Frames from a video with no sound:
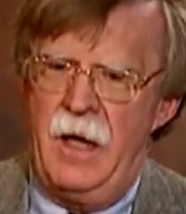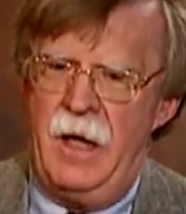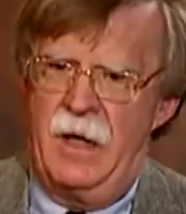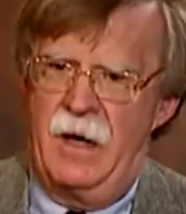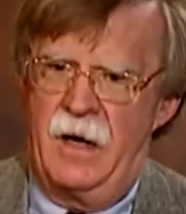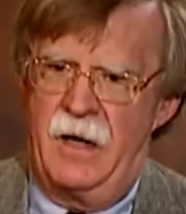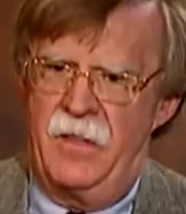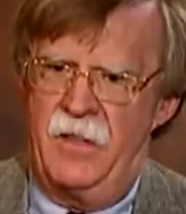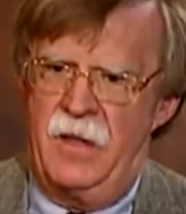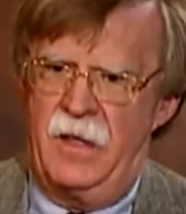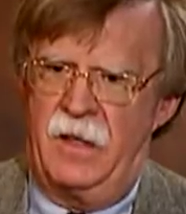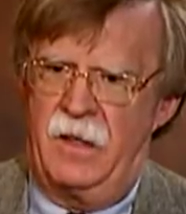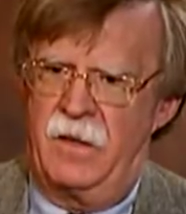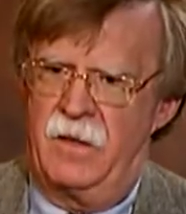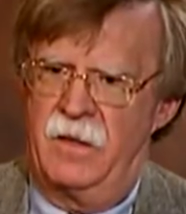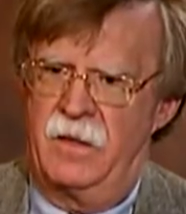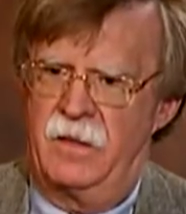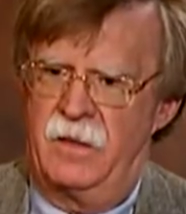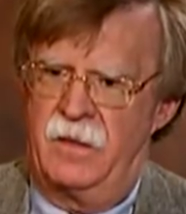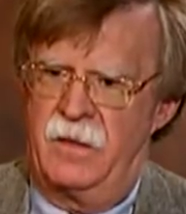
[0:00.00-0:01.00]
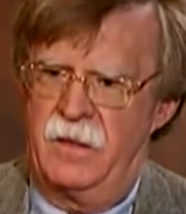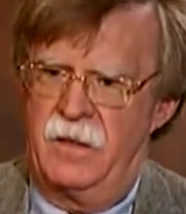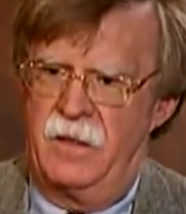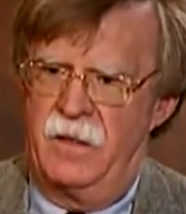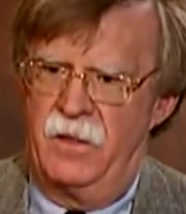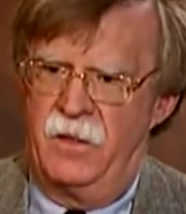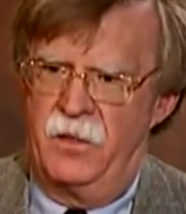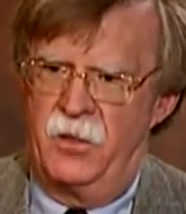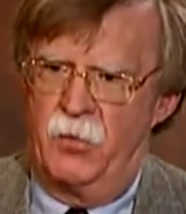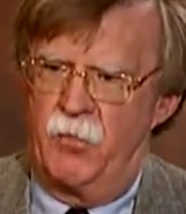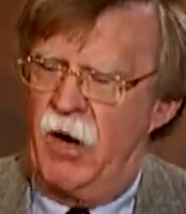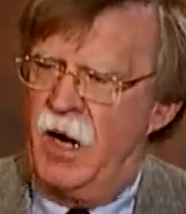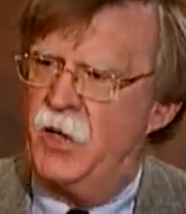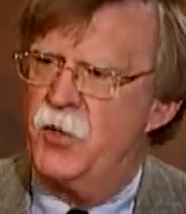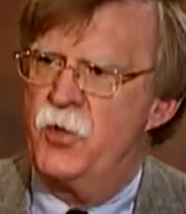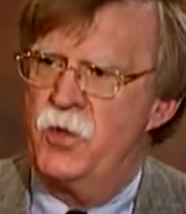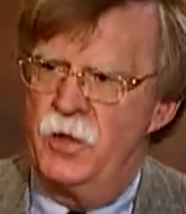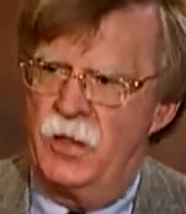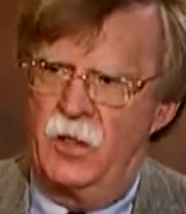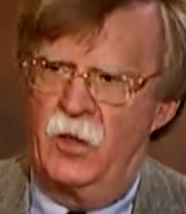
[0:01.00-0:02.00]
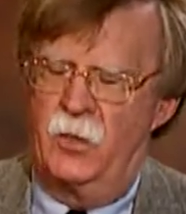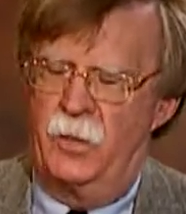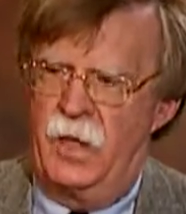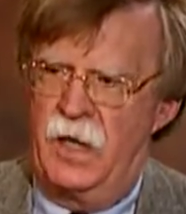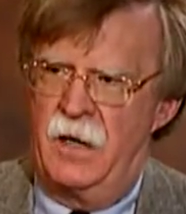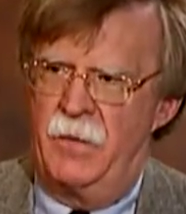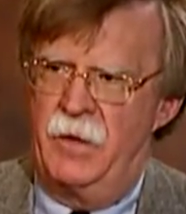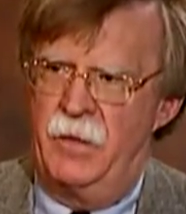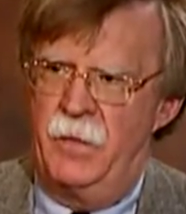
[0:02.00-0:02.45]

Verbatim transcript: And I think that the direction the Obama